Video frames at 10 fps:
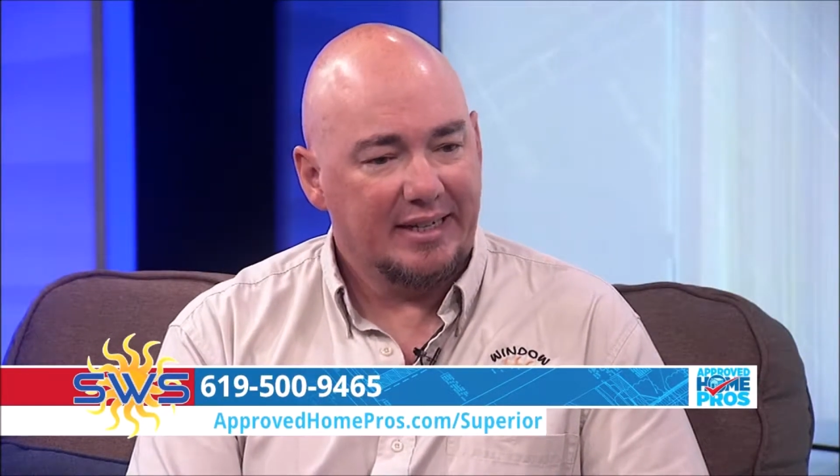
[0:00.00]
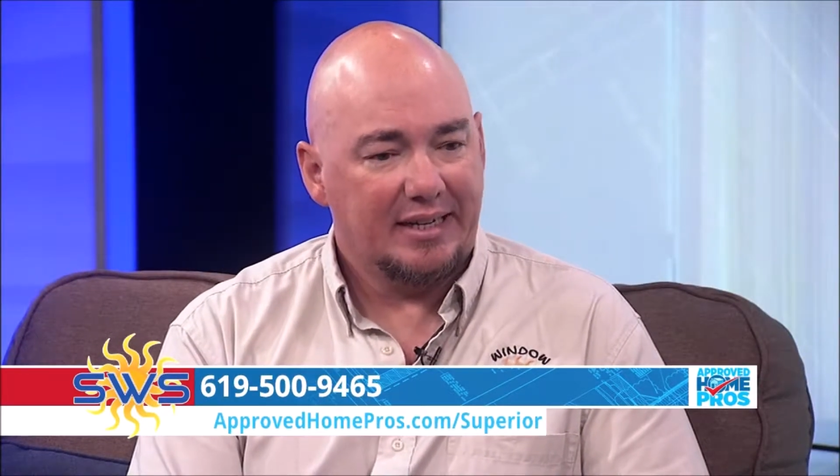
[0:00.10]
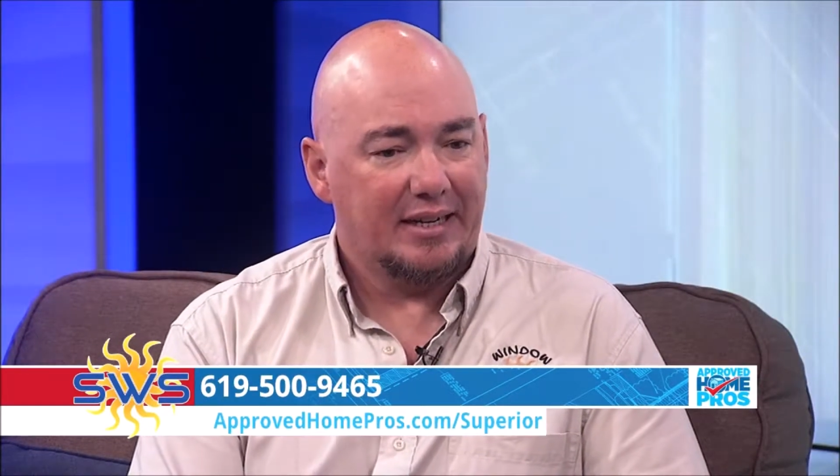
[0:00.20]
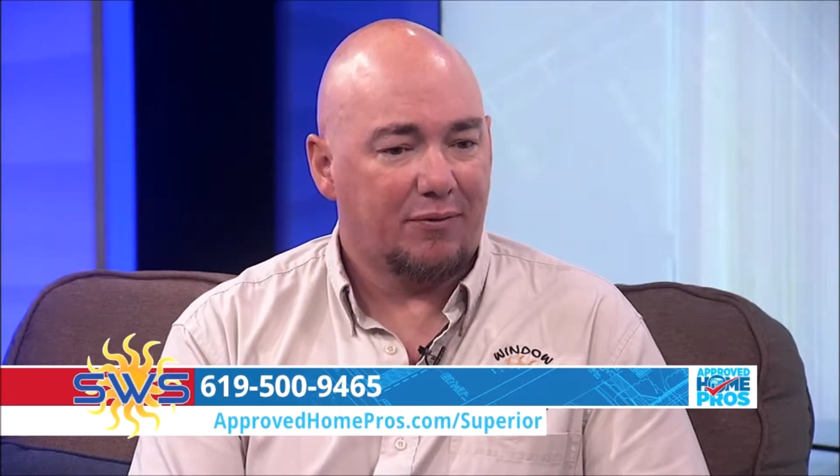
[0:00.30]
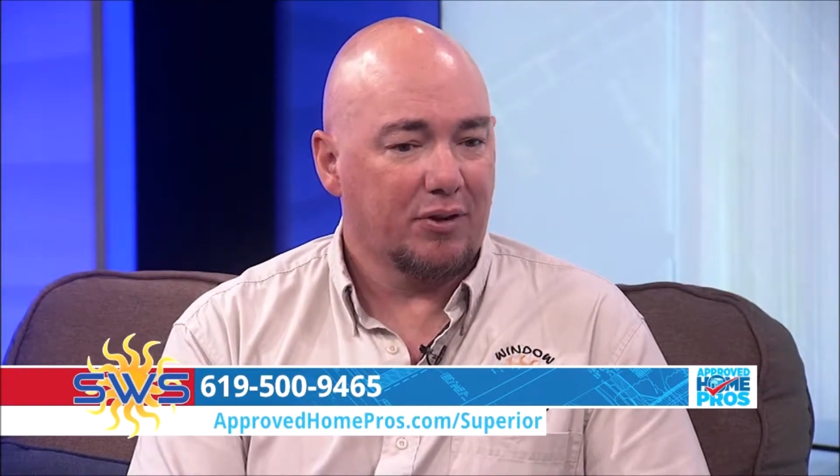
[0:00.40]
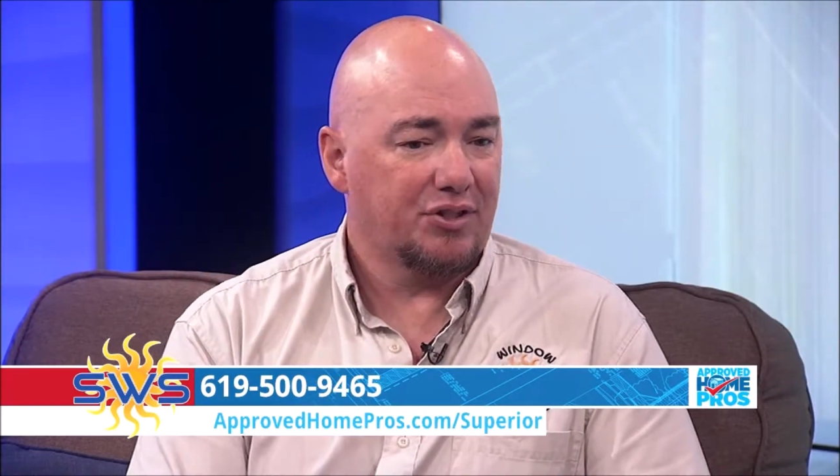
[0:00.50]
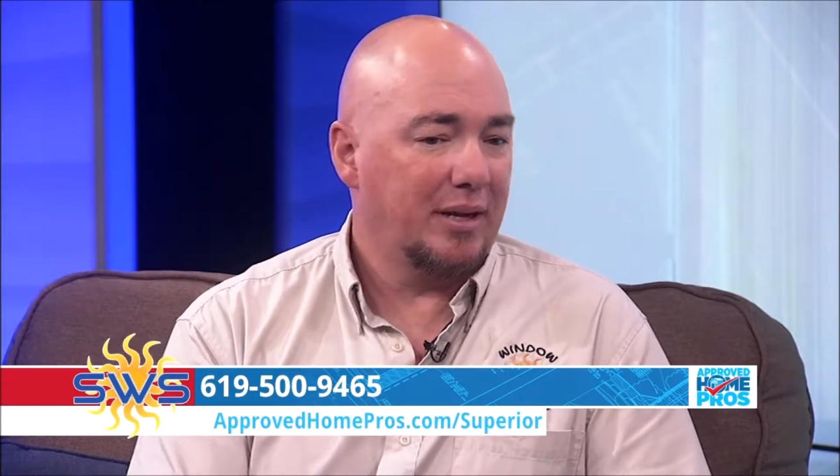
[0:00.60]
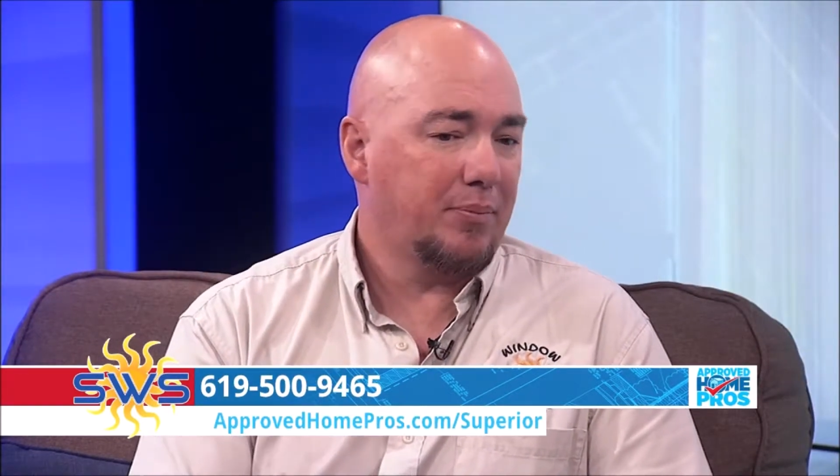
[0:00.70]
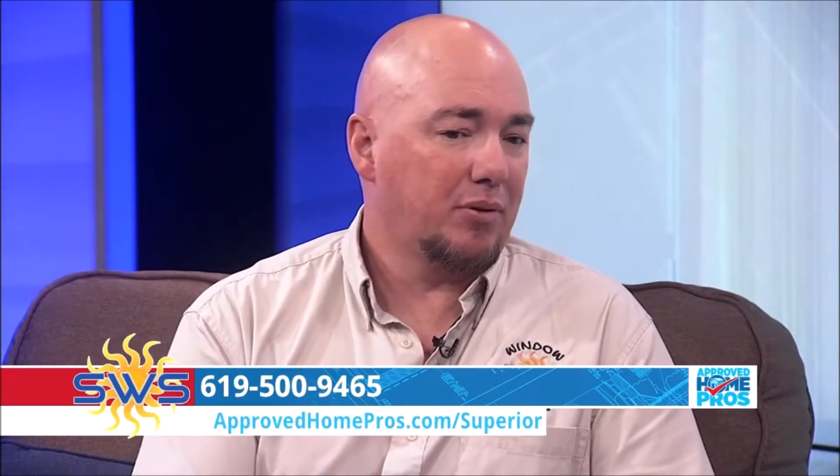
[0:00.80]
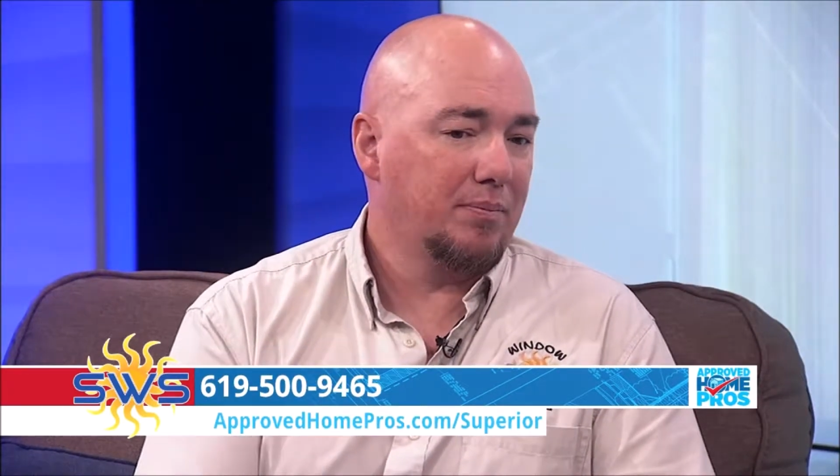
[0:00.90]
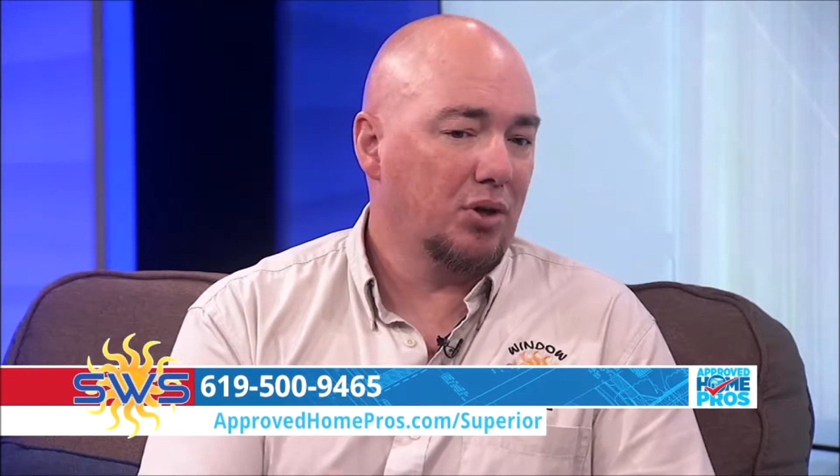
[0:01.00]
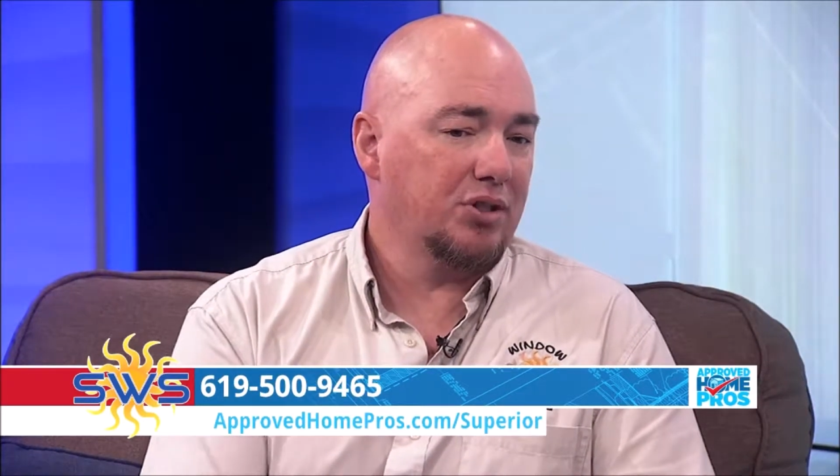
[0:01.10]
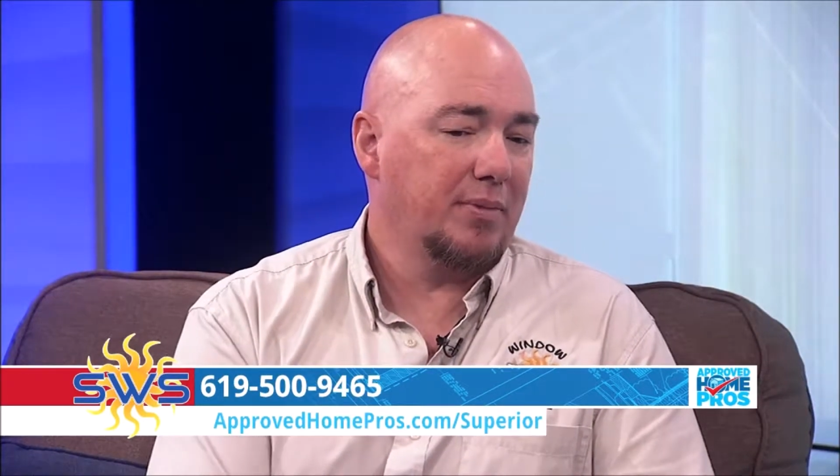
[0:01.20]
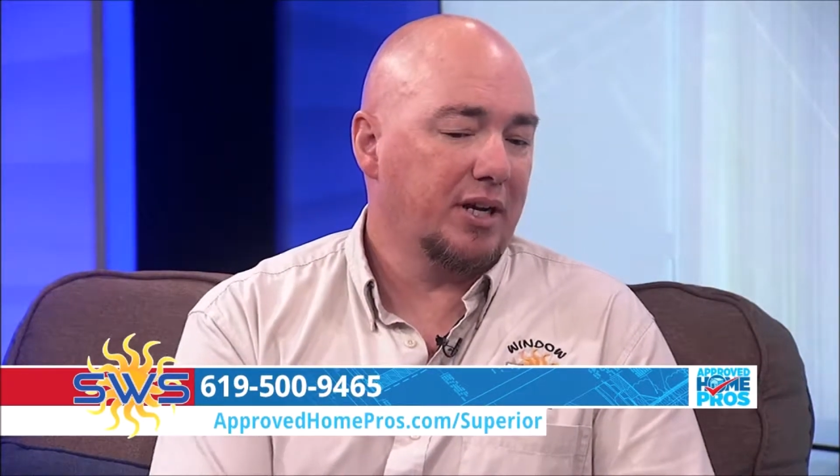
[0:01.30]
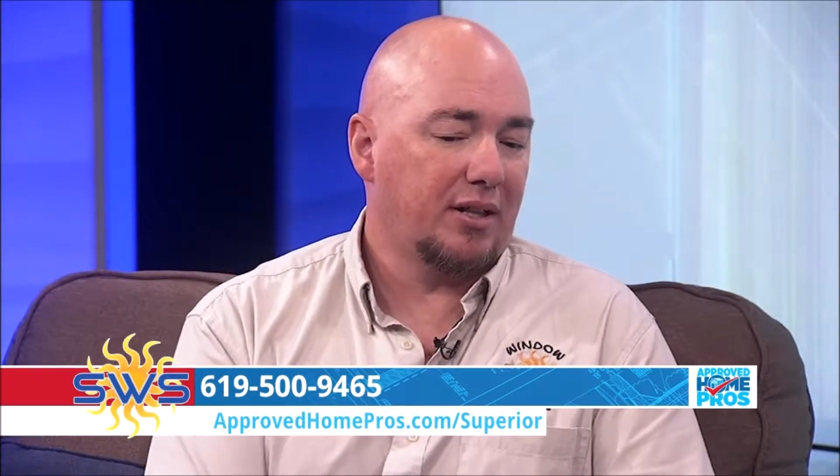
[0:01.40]
Uh, for example,
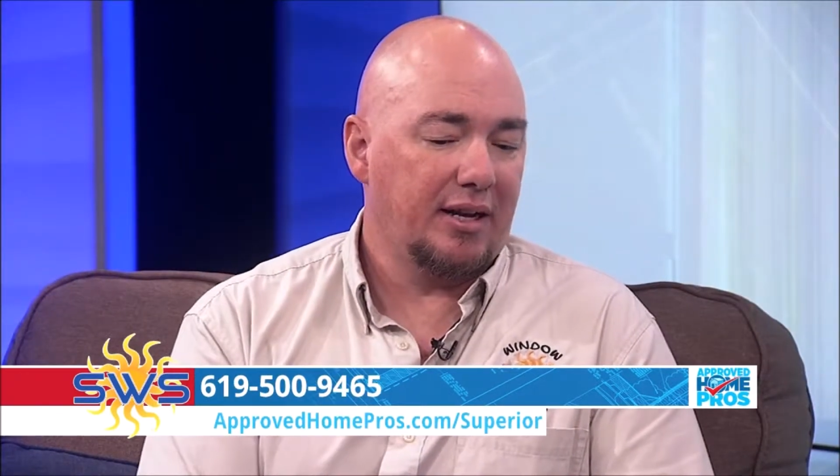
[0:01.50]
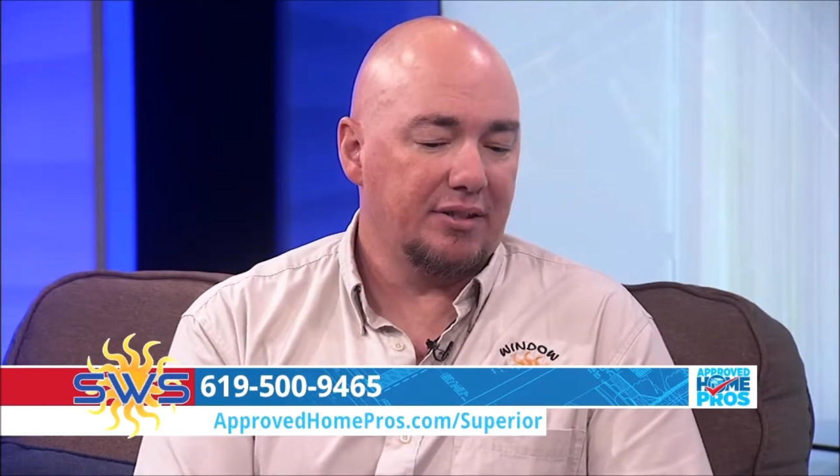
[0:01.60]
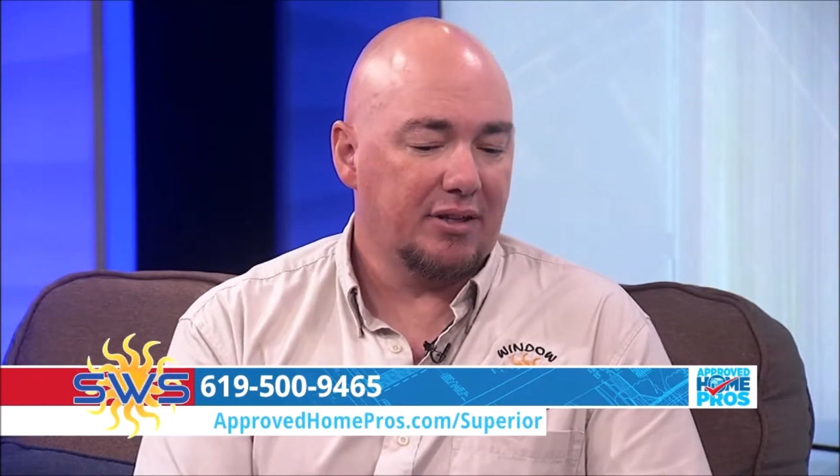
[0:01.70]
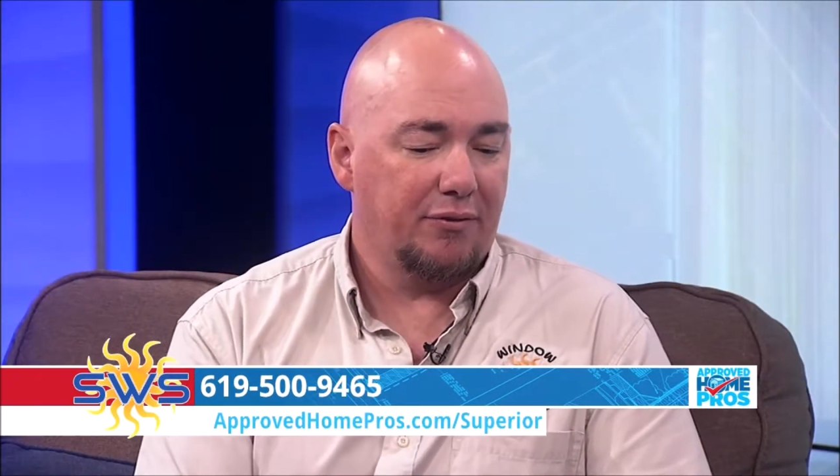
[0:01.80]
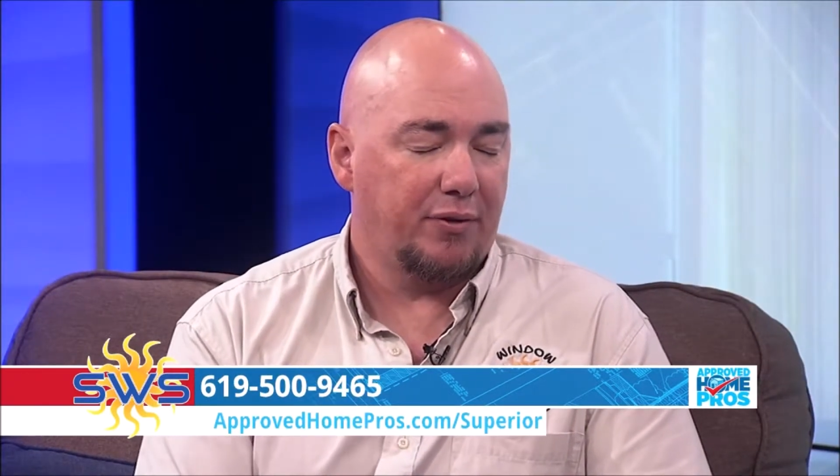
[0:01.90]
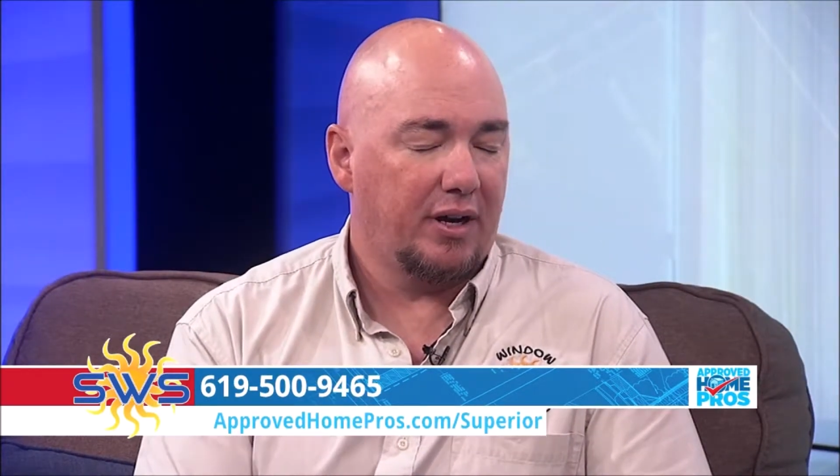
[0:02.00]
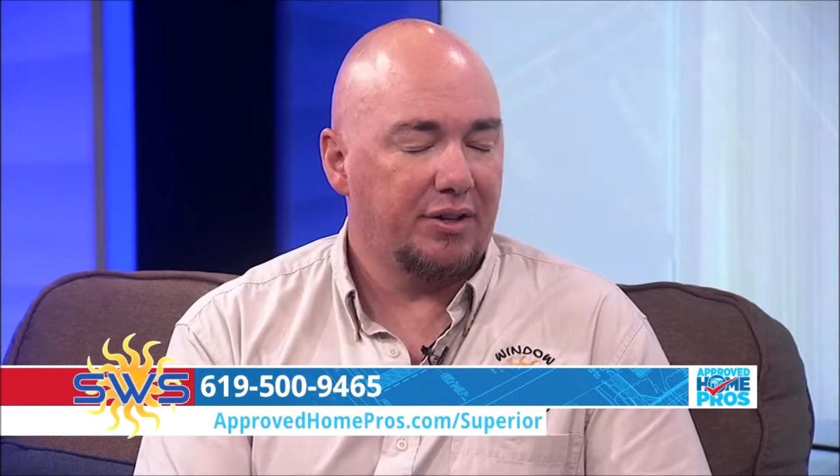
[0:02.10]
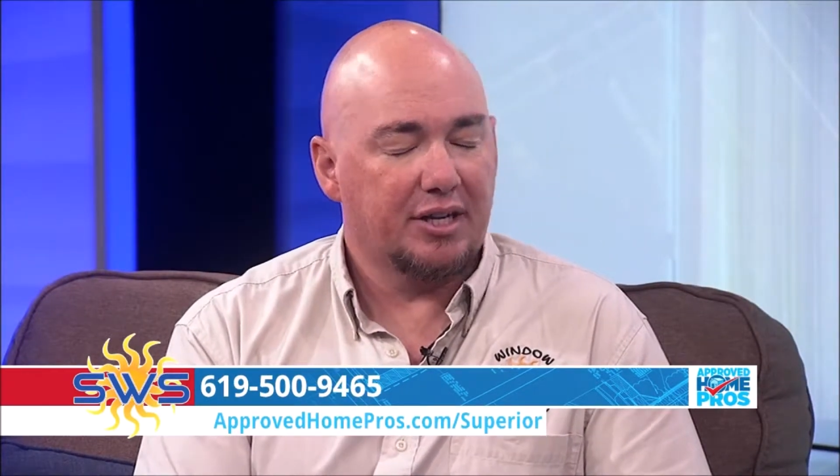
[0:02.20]
most of my clients I've found